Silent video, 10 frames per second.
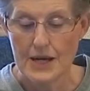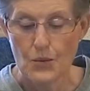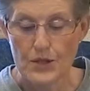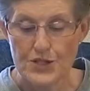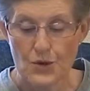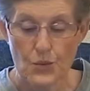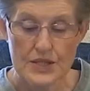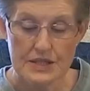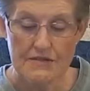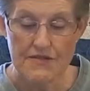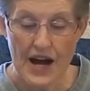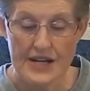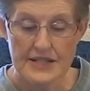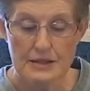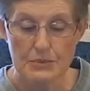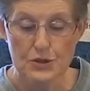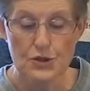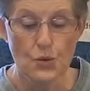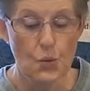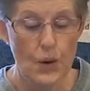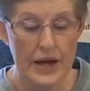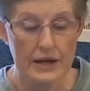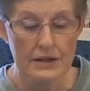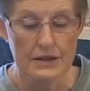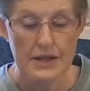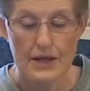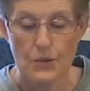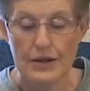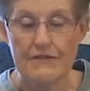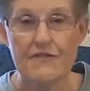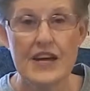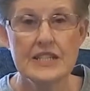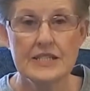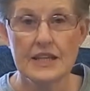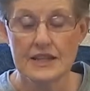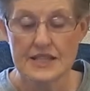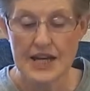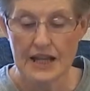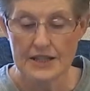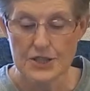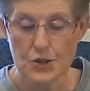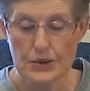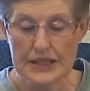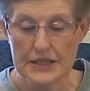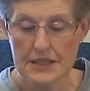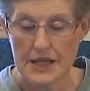which it was advisable to wear when facing the telescreen.